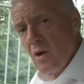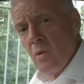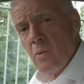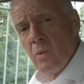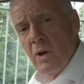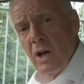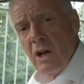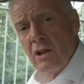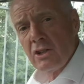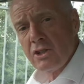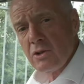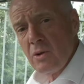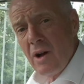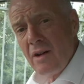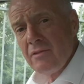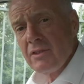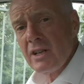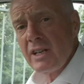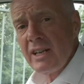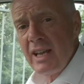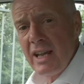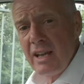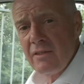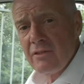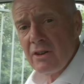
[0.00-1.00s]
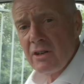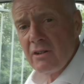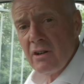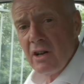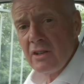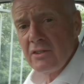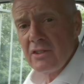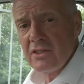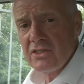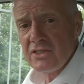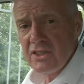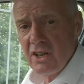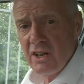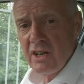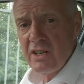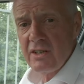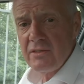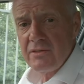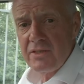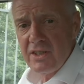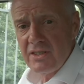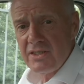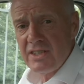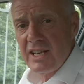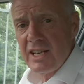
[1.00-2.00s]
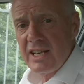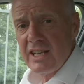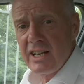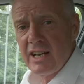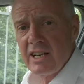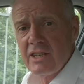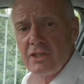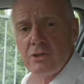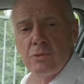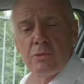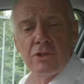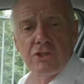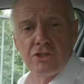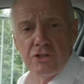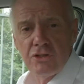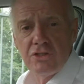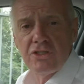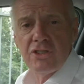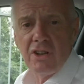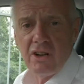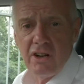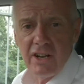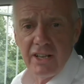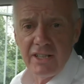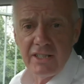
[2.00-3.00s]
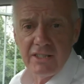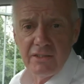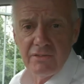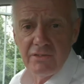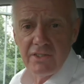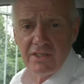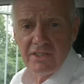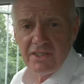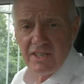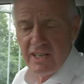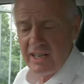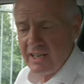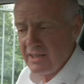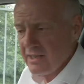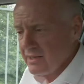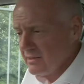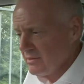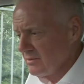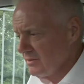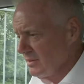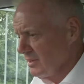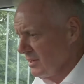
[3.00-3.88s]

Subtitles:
We also have a lever on the side of the seat here to adjust the height of the seat.